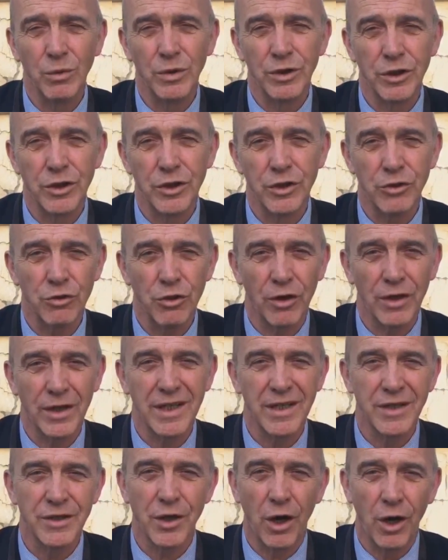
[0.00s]
would
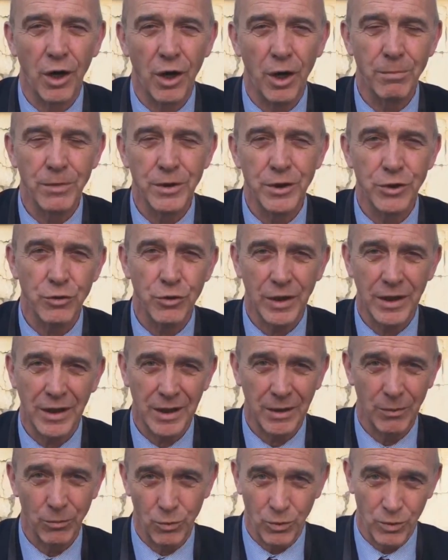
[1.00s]
destroy his army's
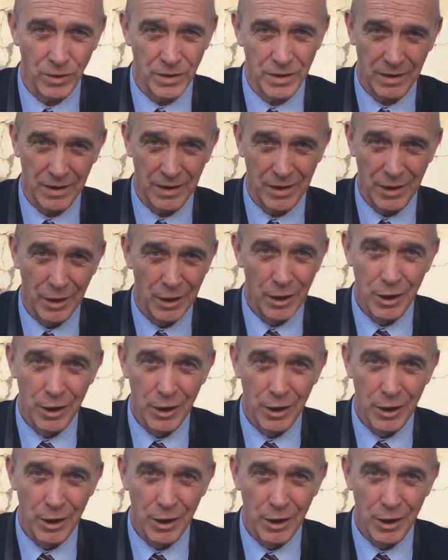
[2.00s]
drinking water.